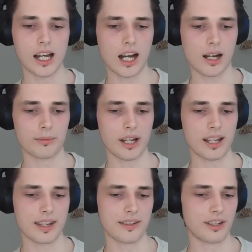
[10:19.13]

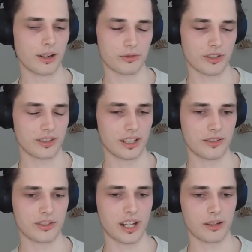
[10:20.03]
And just
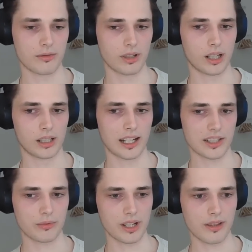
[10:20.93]
as you said,
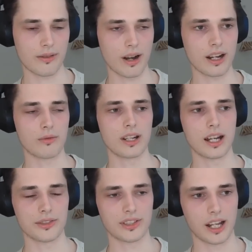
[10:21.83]
last week, Friday, we
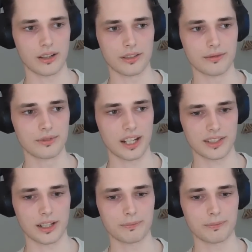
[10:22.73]
announced that on testnet.